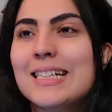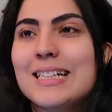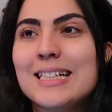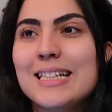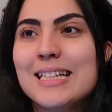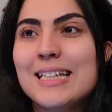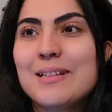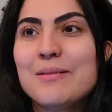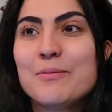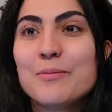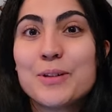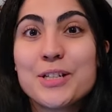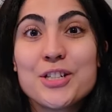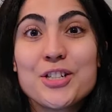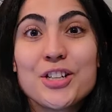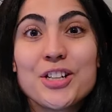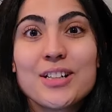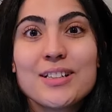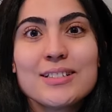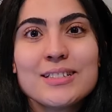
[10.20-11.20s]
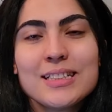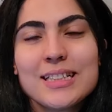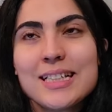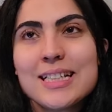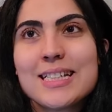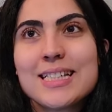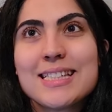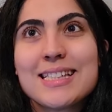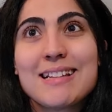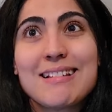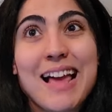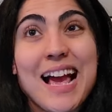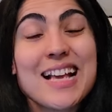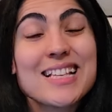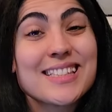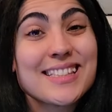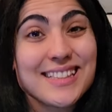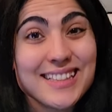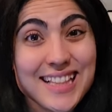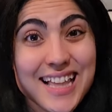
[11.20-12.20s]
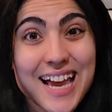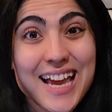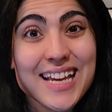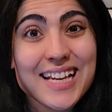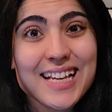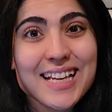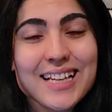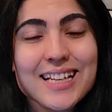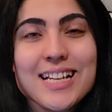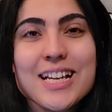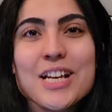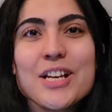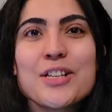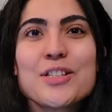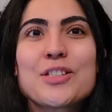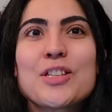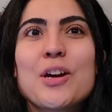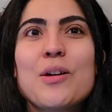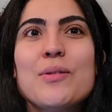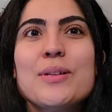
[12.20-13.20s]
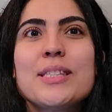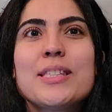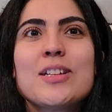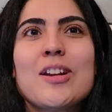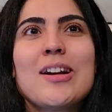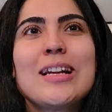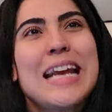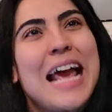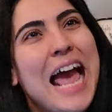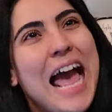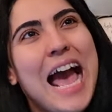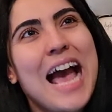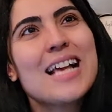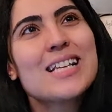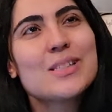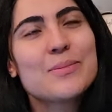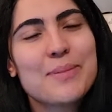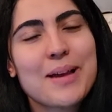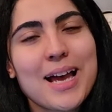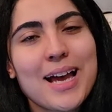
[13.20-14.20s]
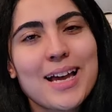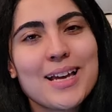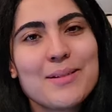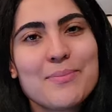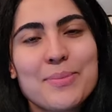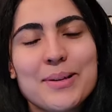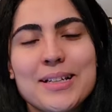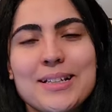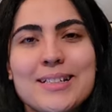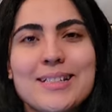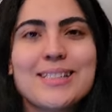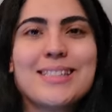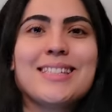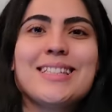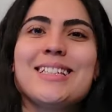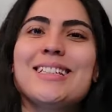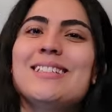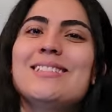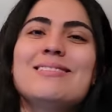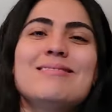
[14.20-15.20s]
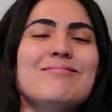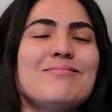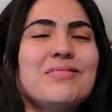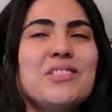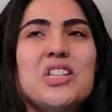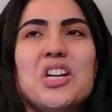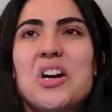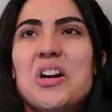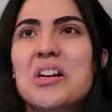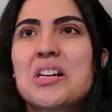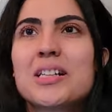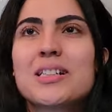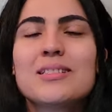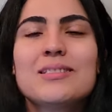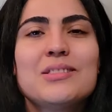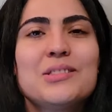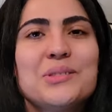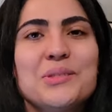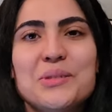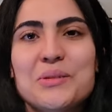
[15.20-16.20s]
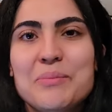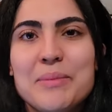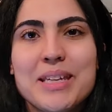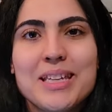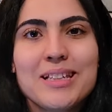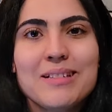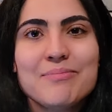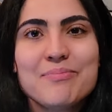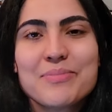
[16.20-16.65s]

in winter. It's the last leg, so it's not as bad, but still dark, gloomy.